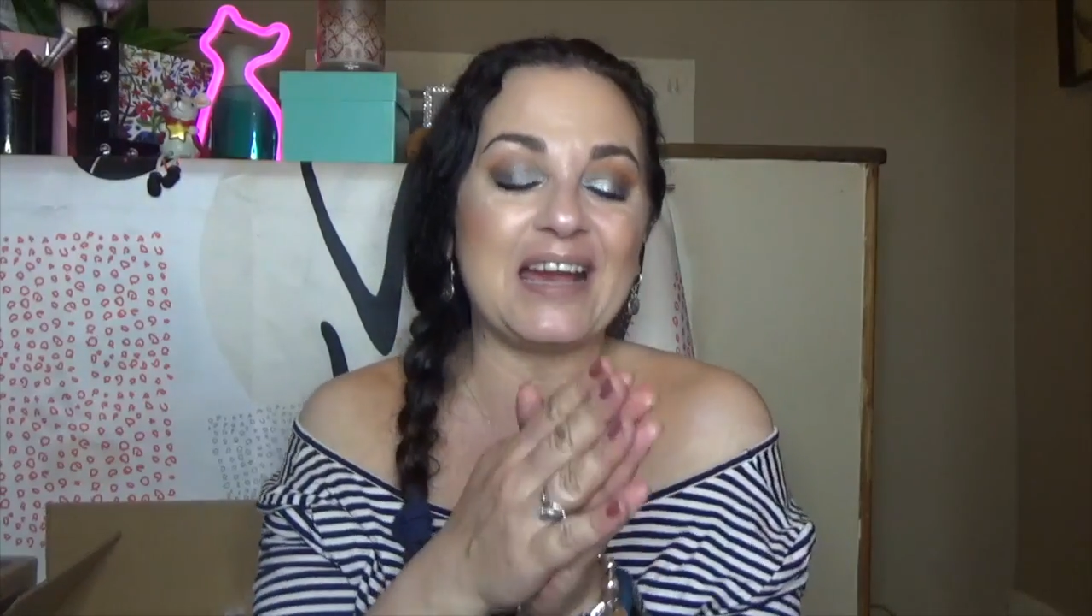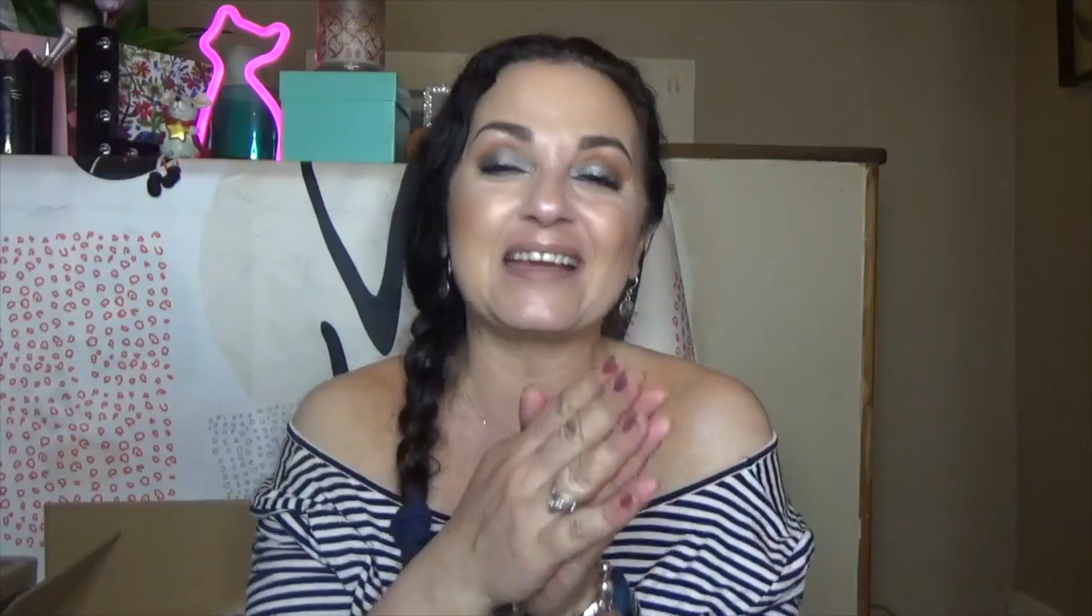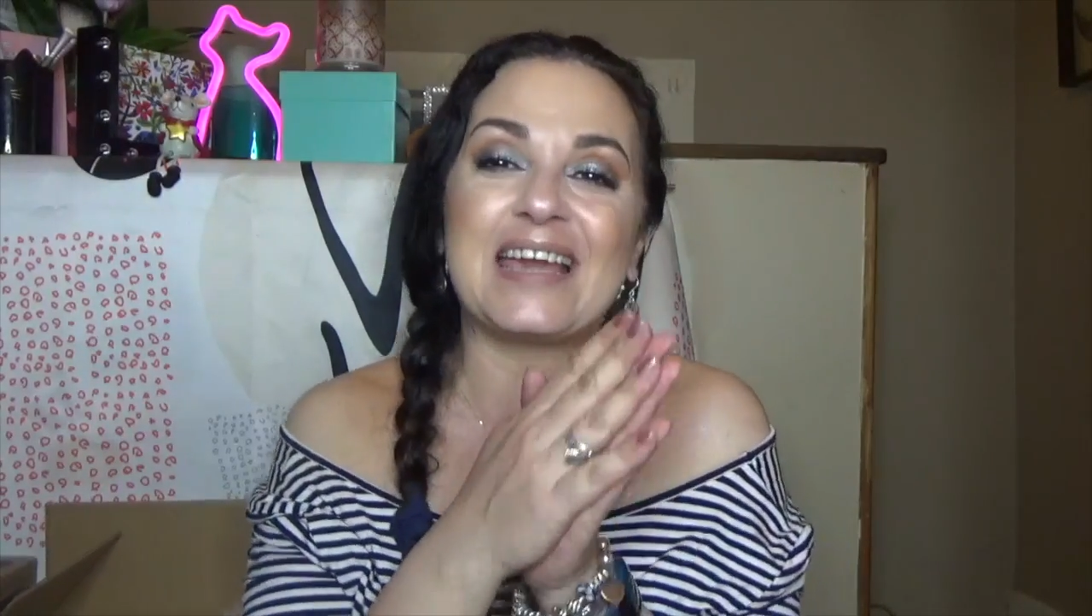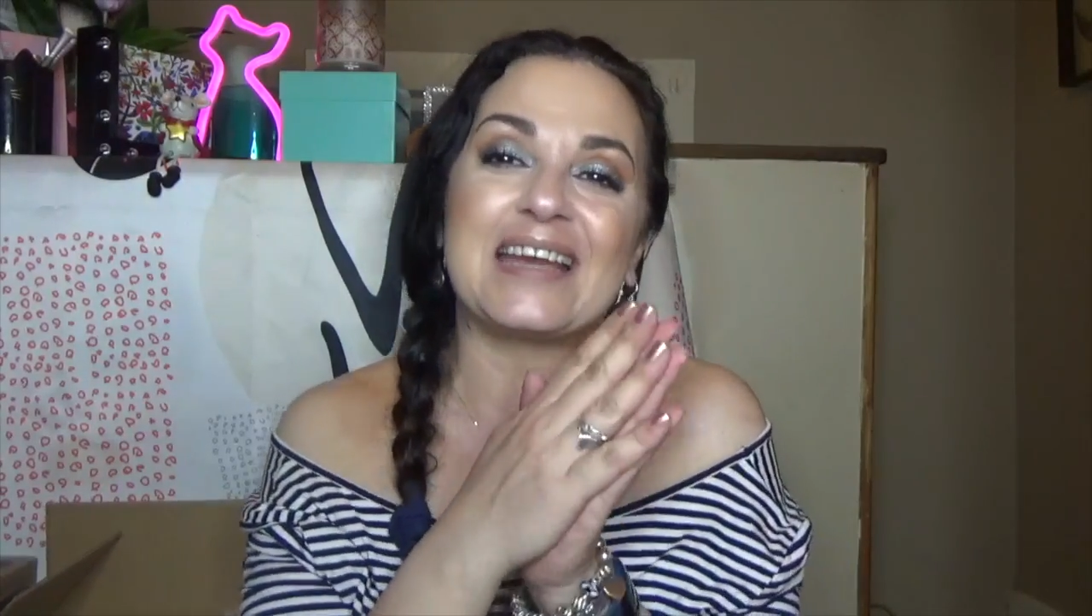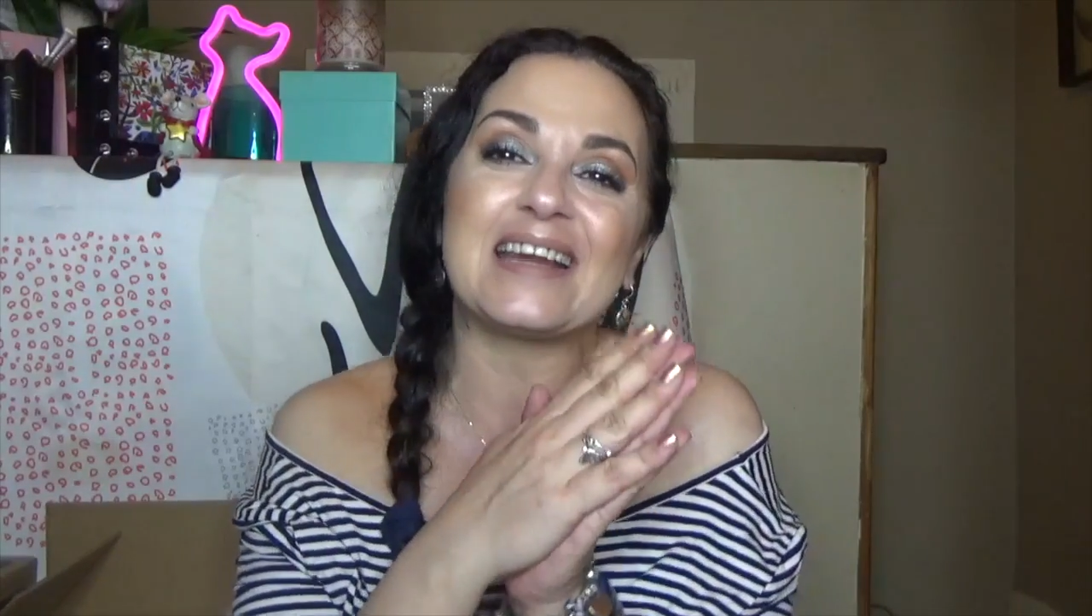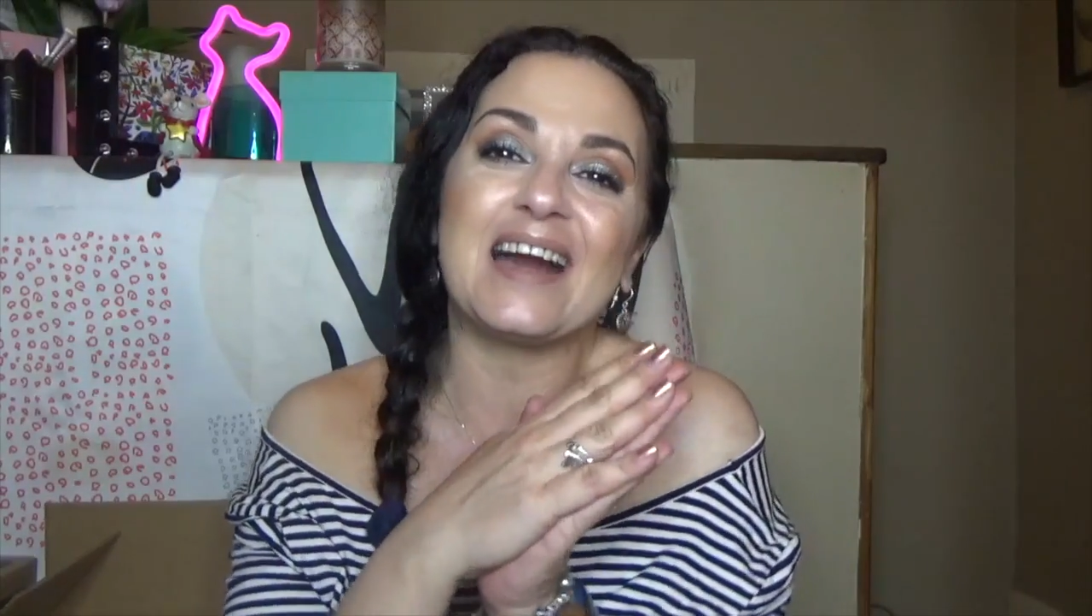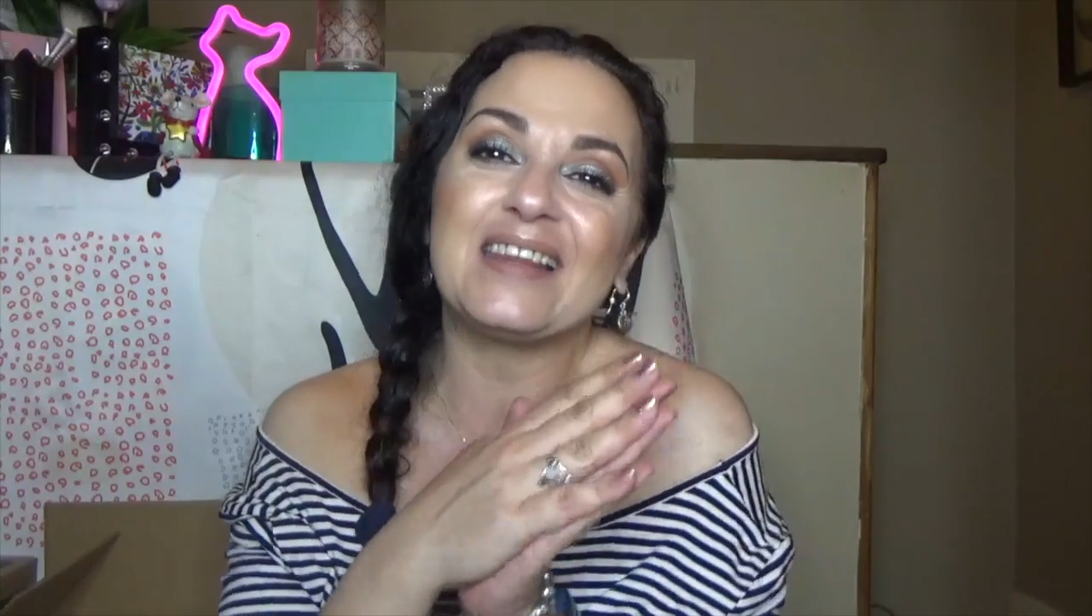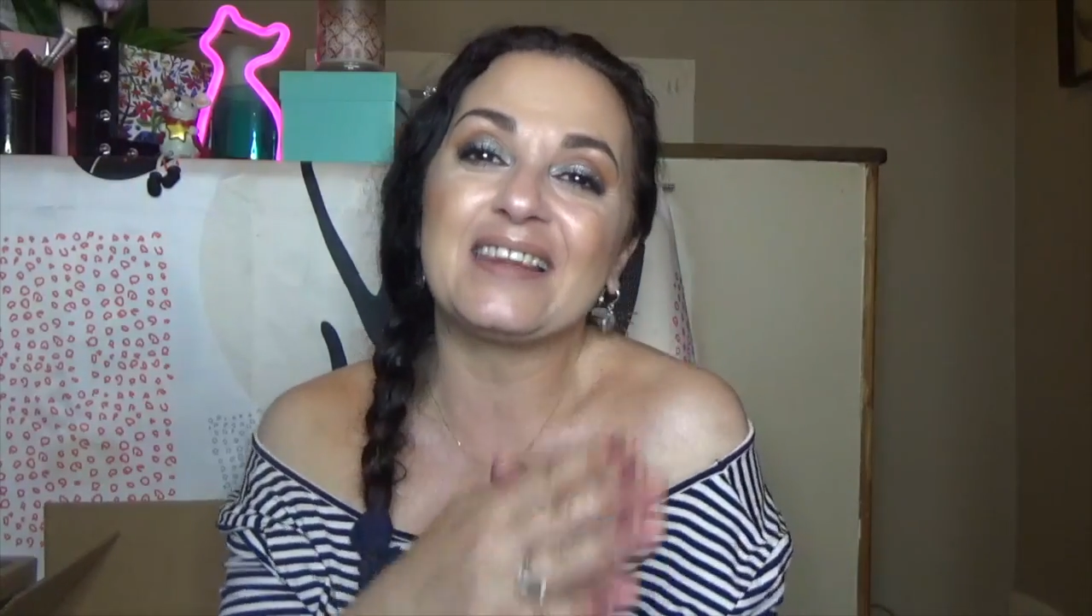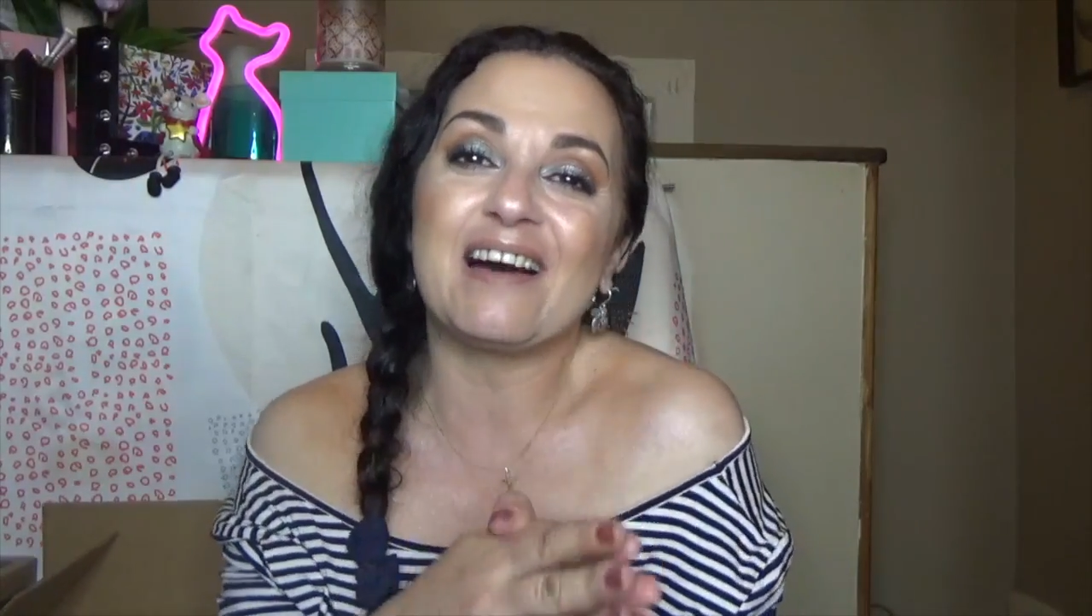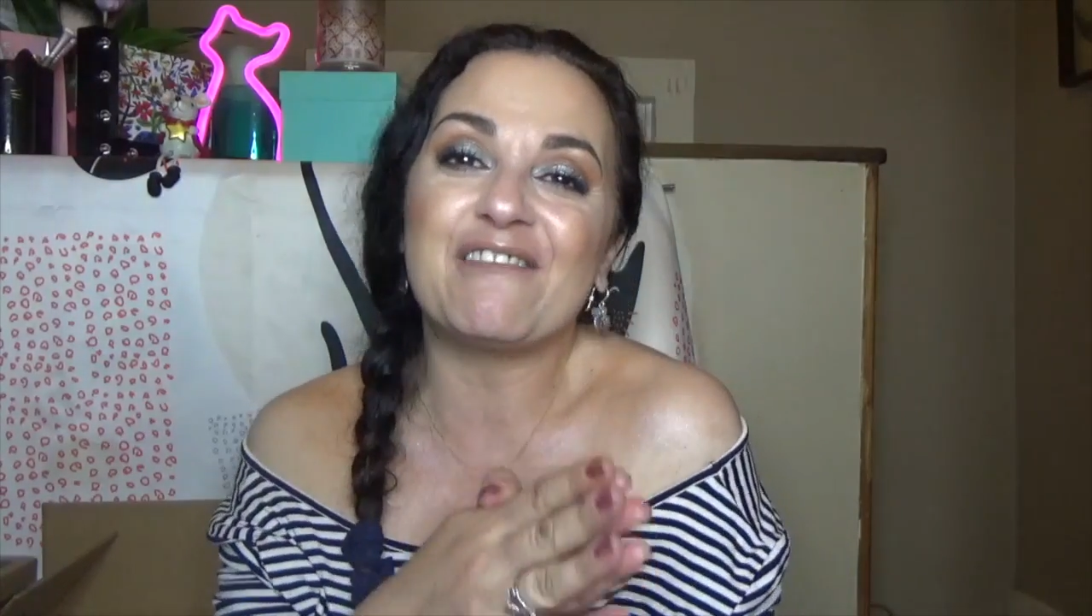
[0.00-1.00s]
Again, I
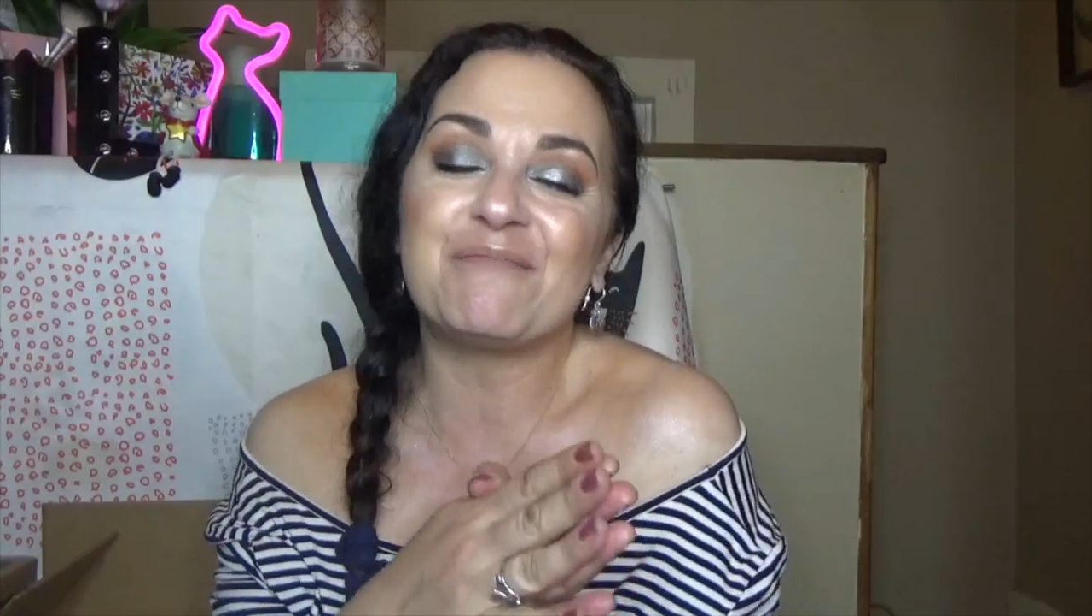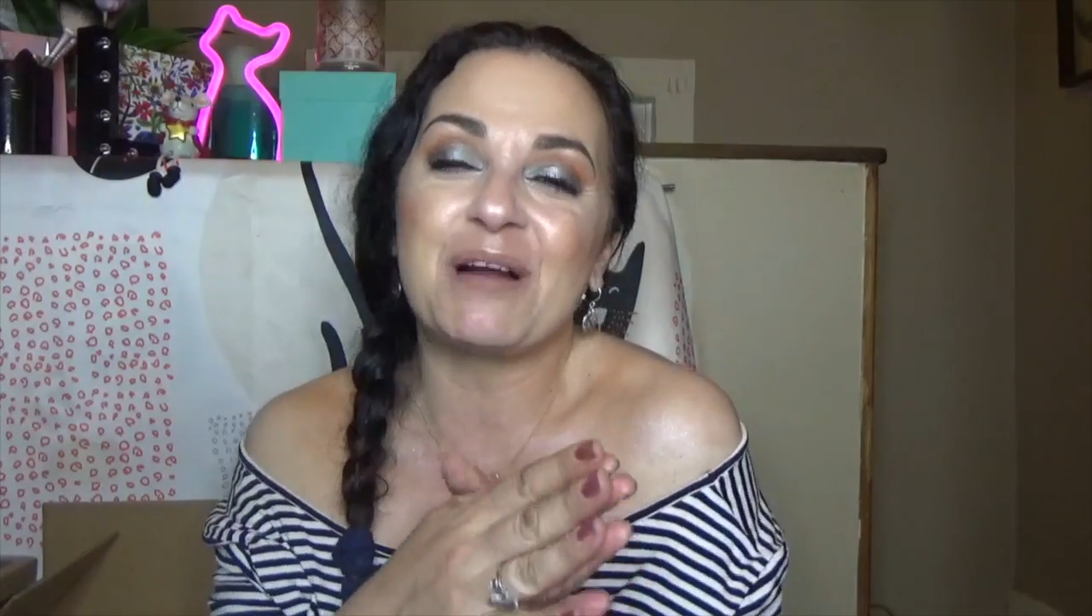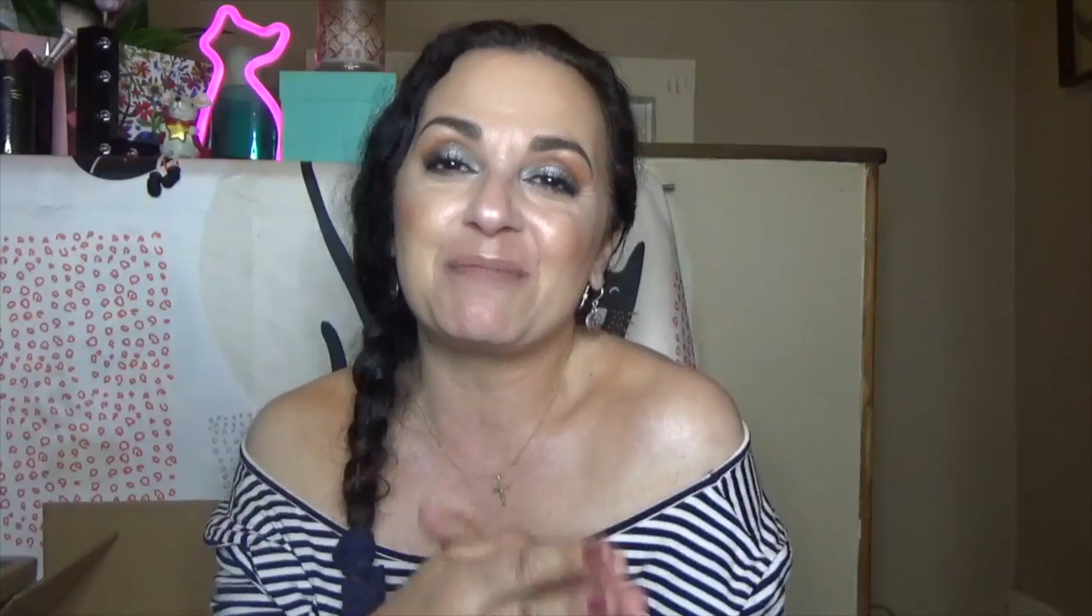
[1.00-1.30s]
love my